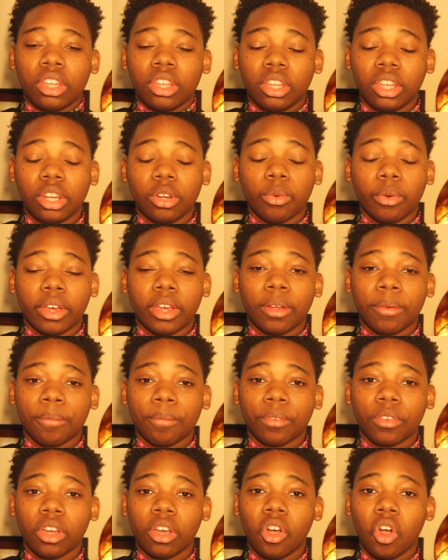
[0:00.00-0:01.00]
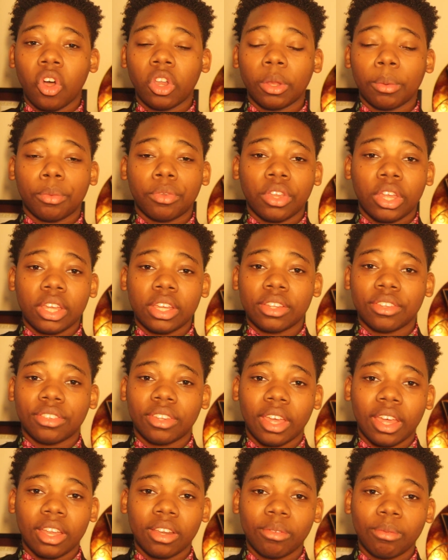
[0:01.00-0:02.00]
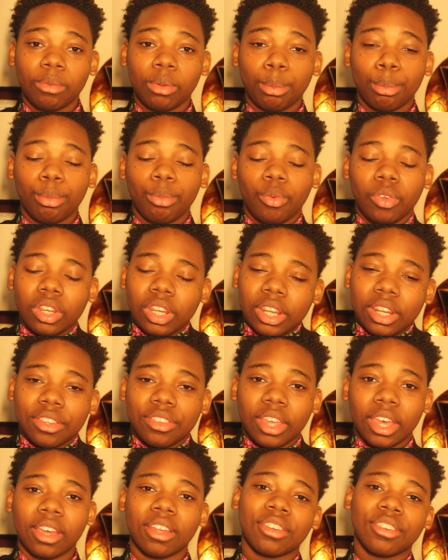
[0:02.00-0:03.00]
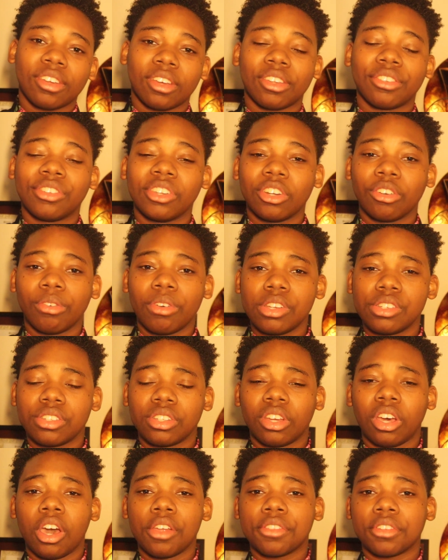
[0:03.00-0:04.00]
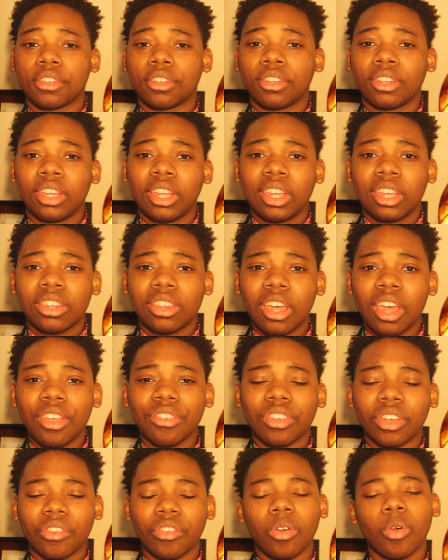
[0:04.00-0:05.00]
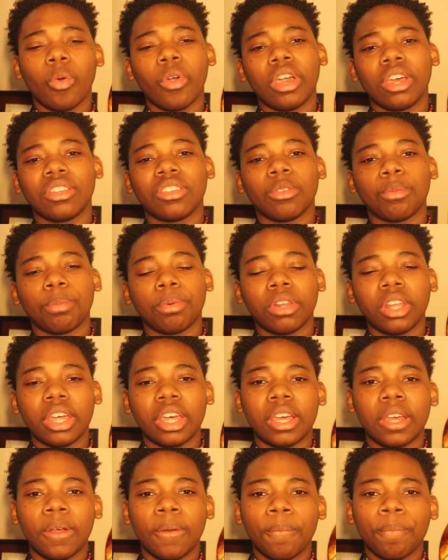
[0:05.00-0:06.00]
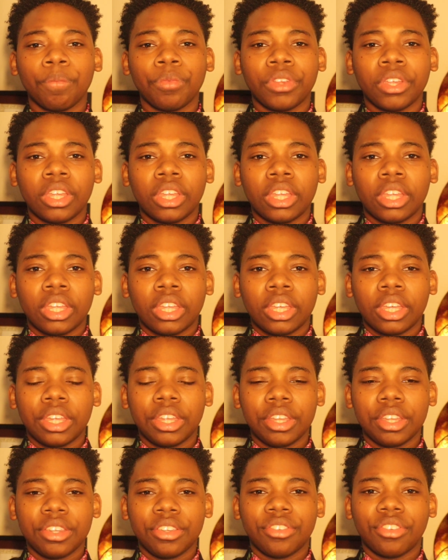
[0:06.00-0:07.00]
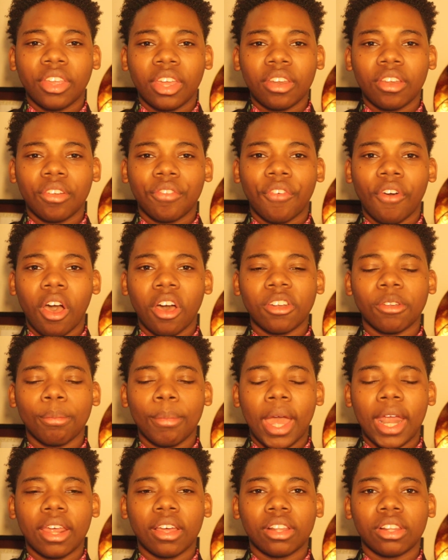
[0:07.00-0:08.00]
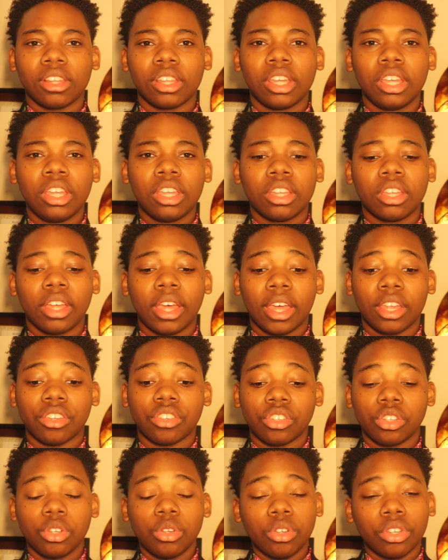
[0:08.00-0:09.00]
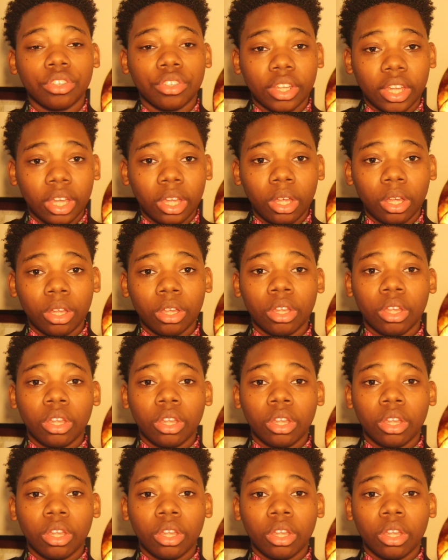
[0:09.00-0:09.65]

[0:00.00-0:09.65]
Anyway, all I'm saying is that we need to take into consideration other things that are going into play, instead of automatically, as you say,